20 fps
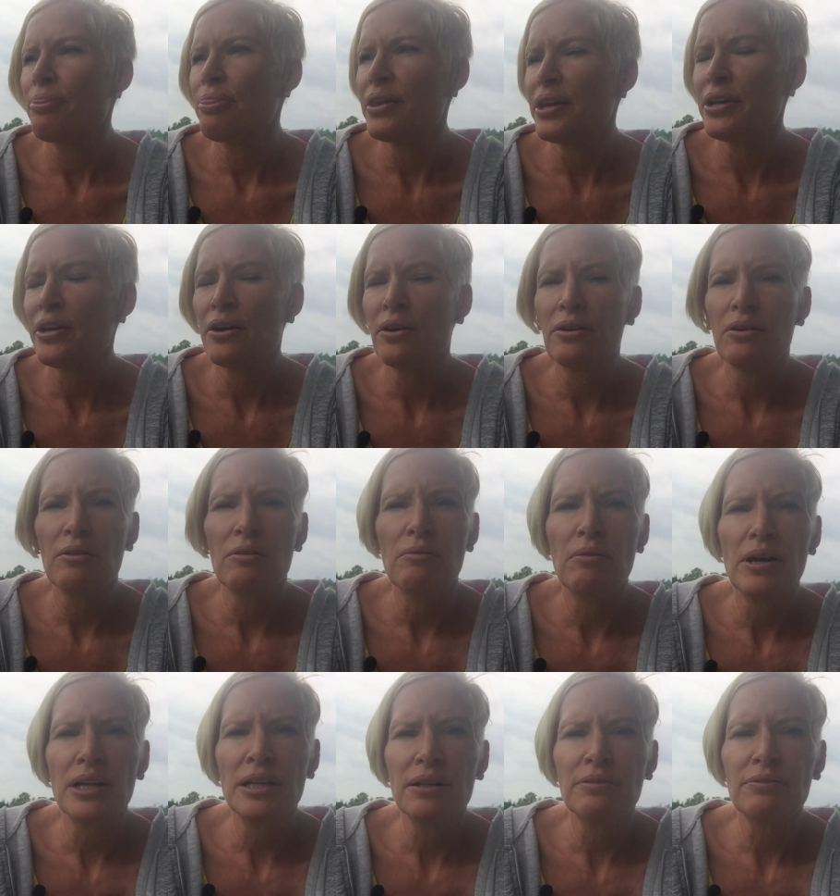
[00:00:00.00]
you know
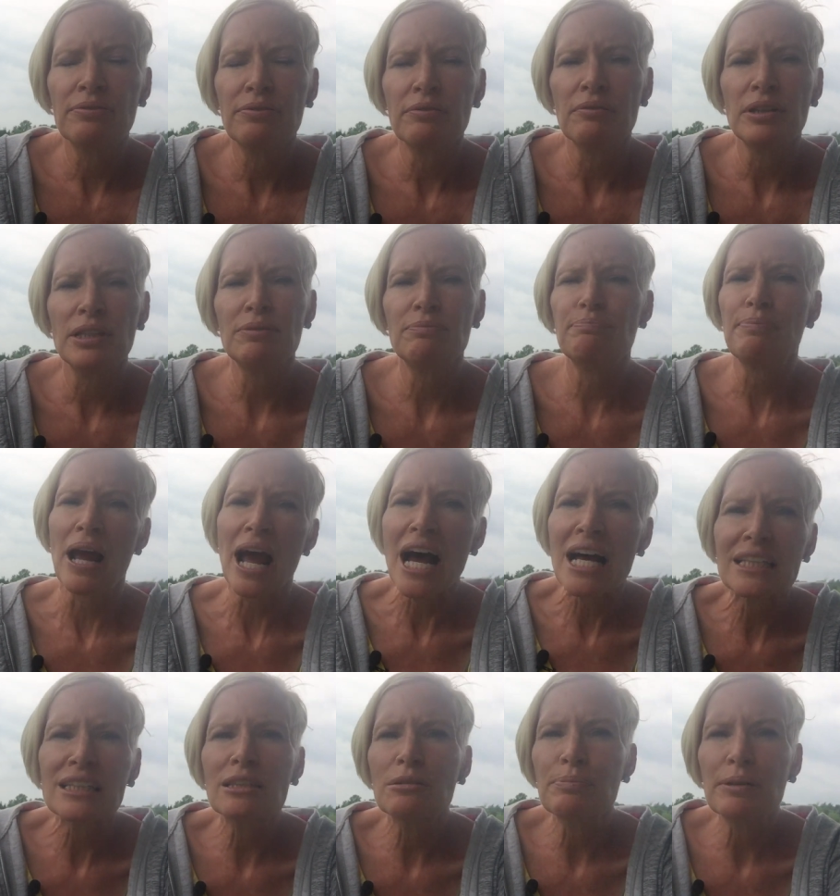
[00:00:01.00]
what if what if
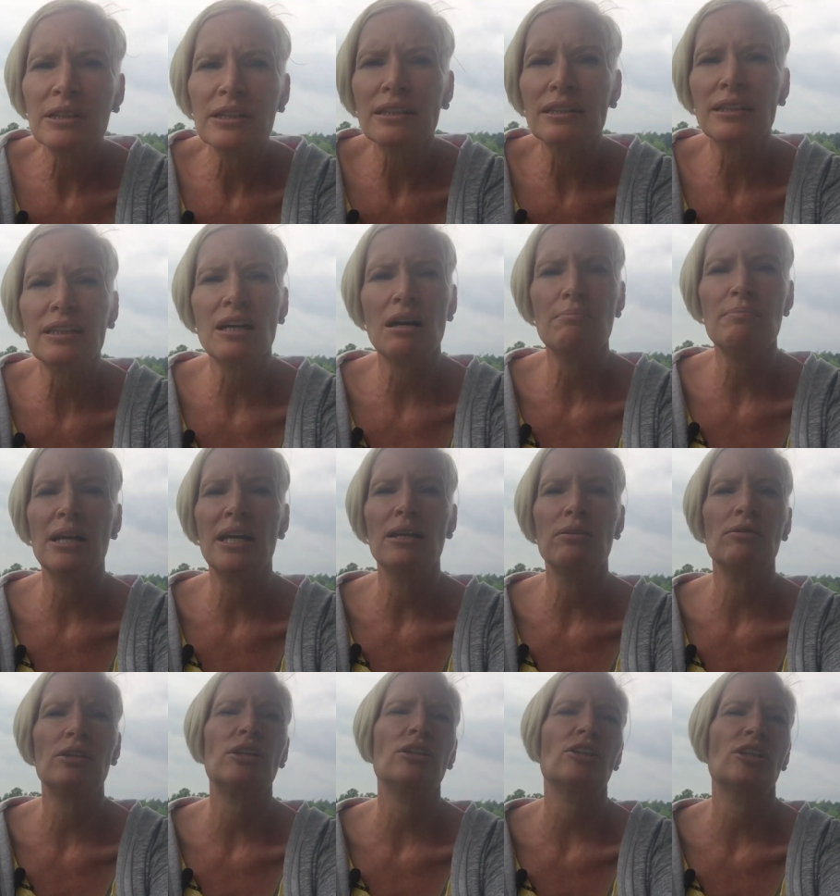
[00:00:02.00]
bad spirits come
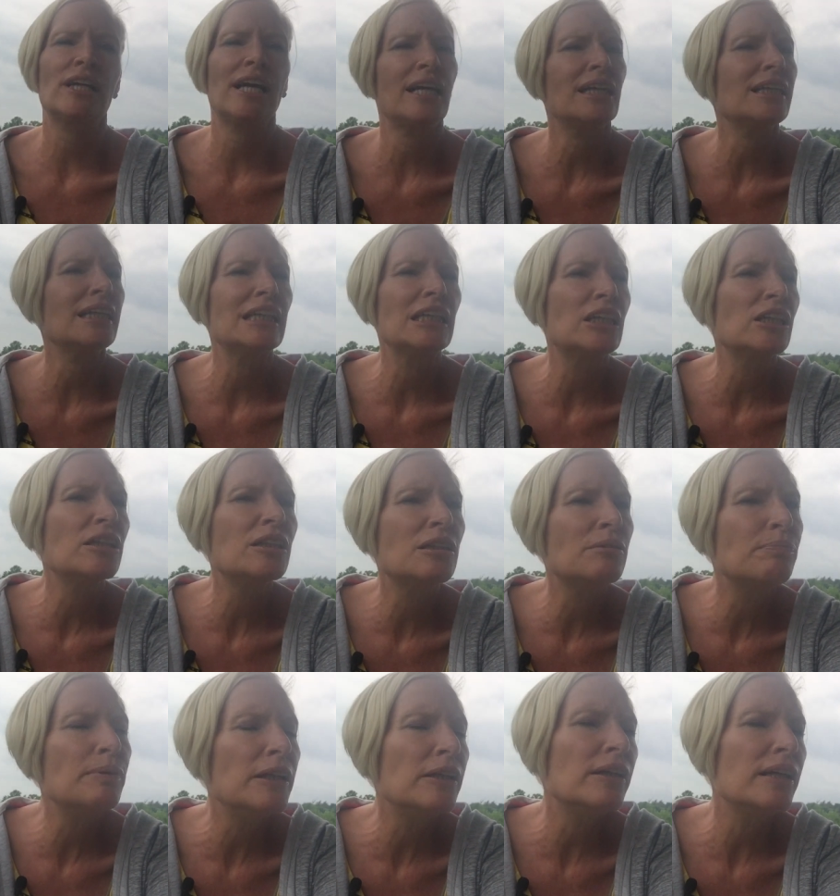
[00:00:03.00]
in when you're channeling good
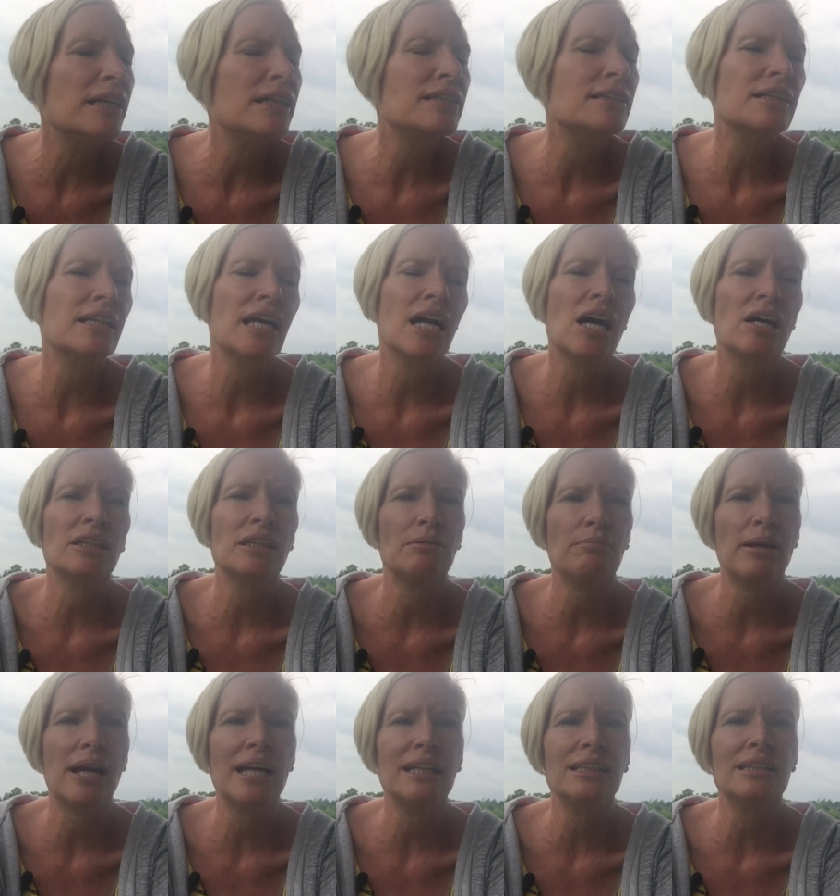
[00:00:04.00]
spirits like how do you
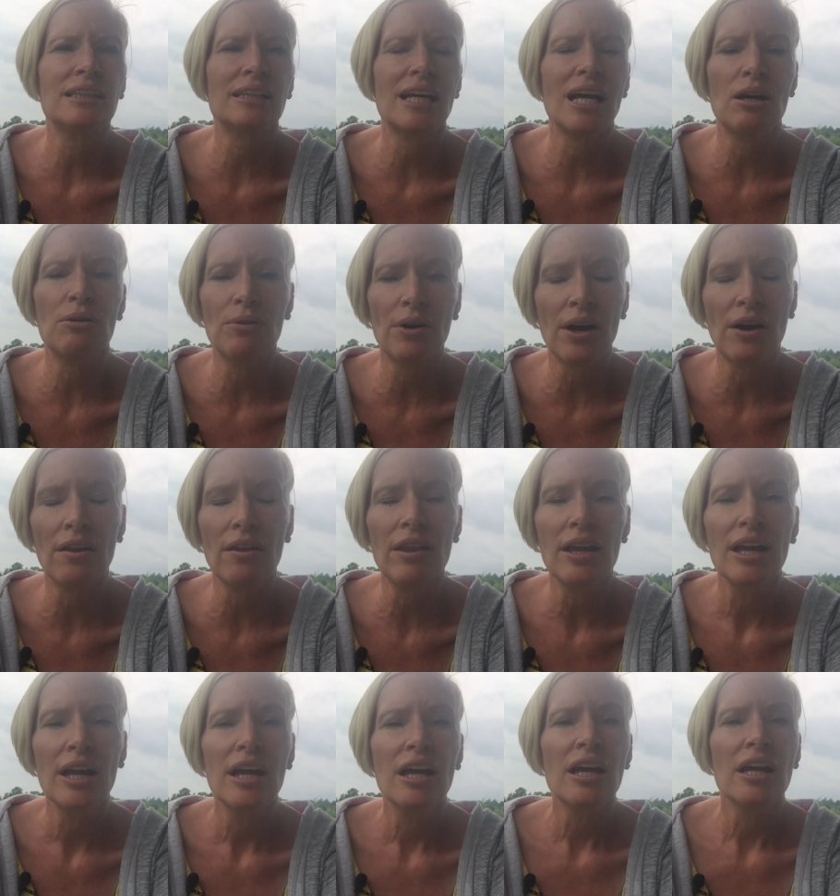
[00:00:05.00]
manage that well
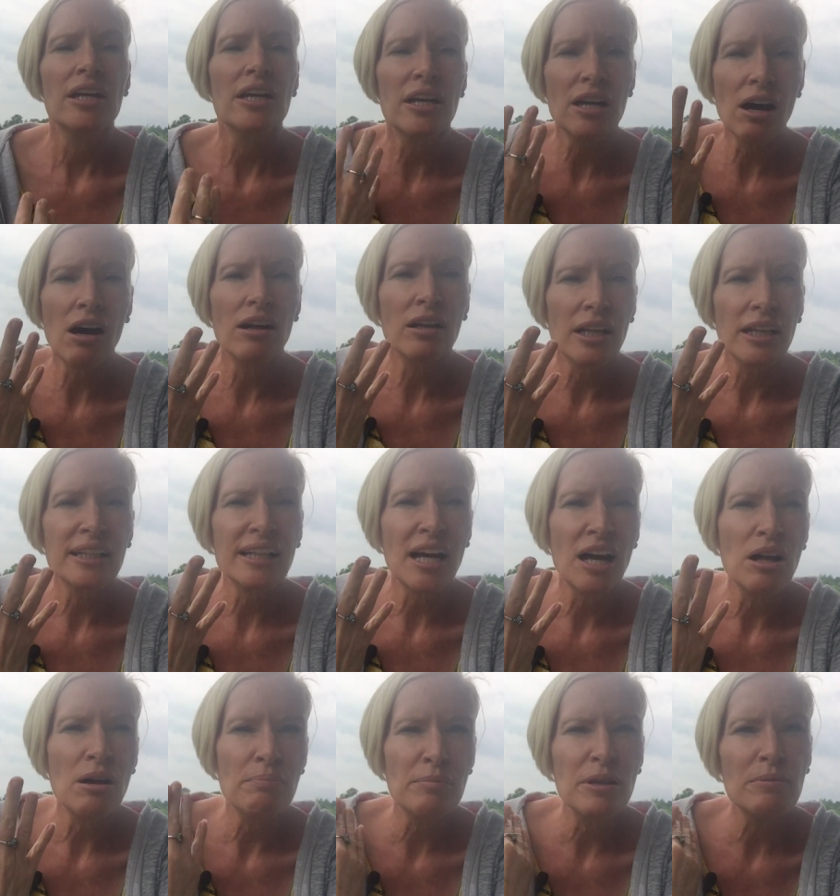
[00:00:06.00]
you call in
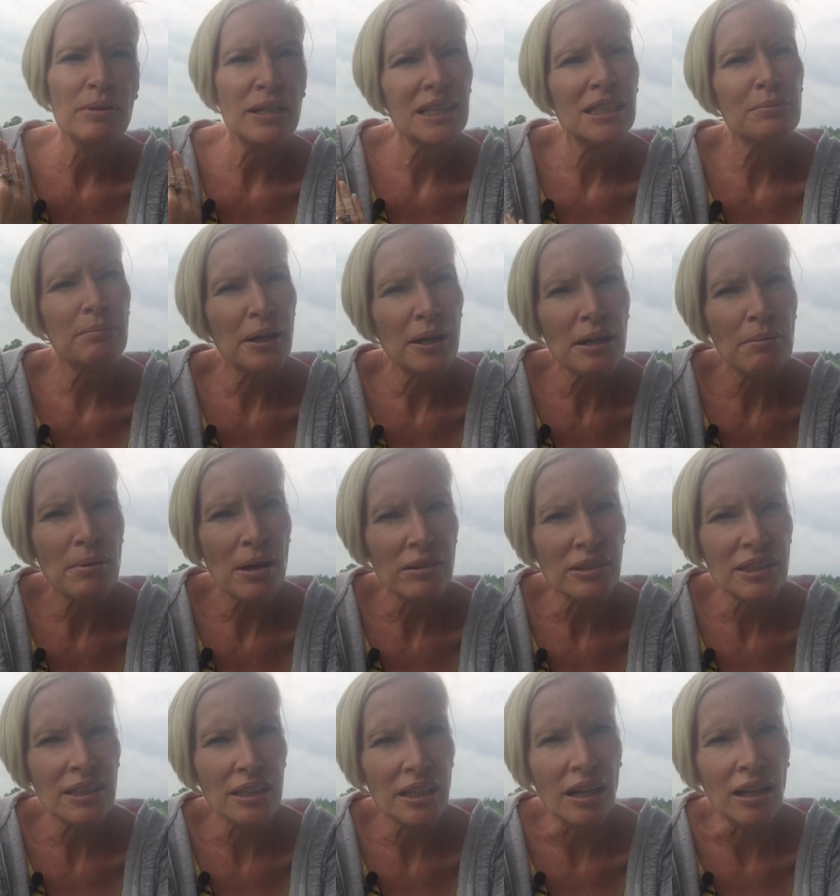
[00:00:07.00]
help you be smart
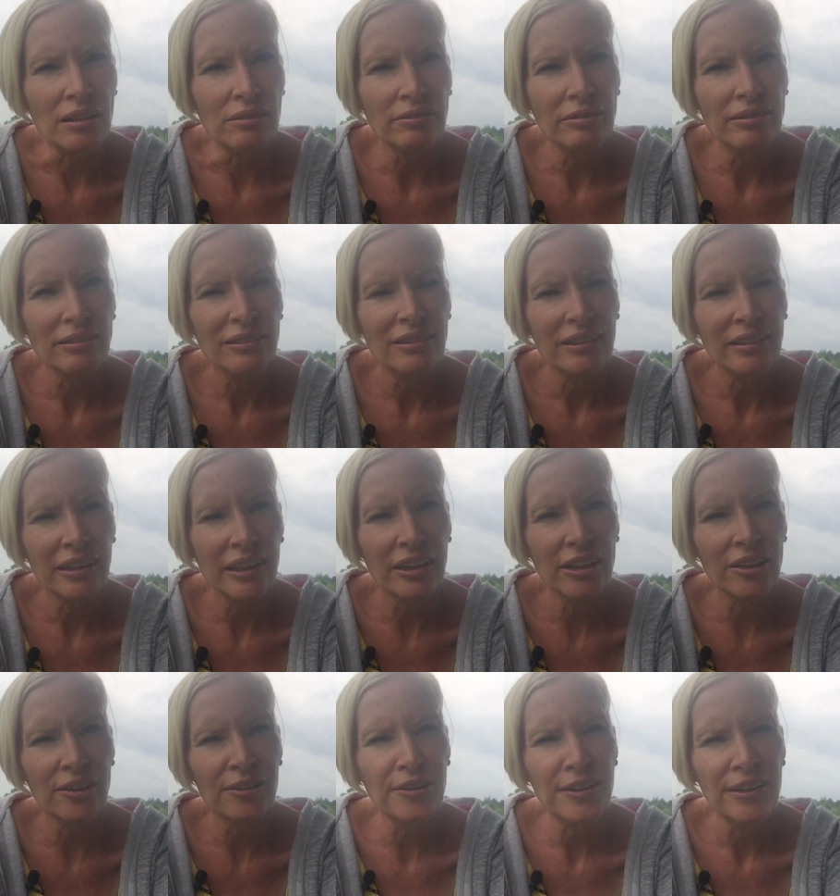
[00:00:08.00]
about stuff you
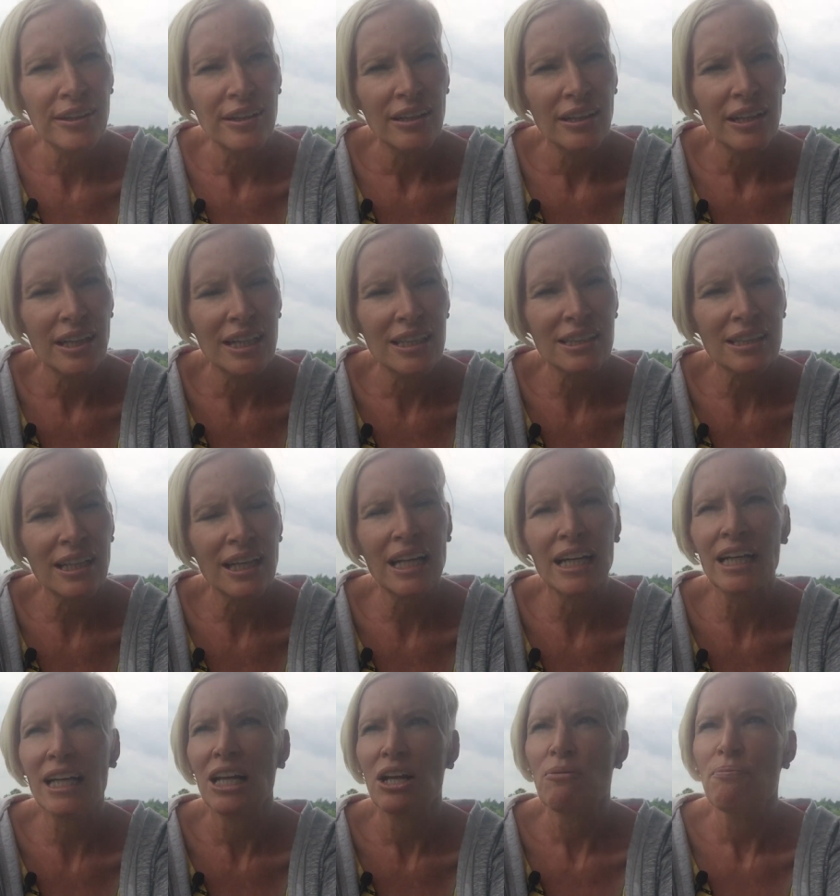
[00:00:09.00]
know it's
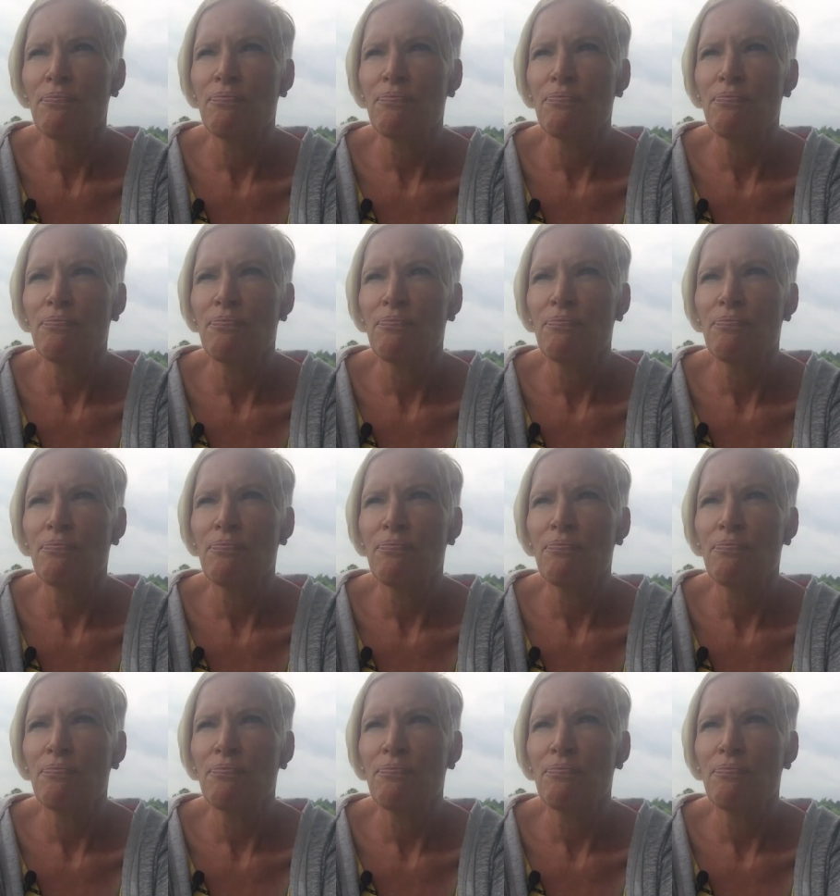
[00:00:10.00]
like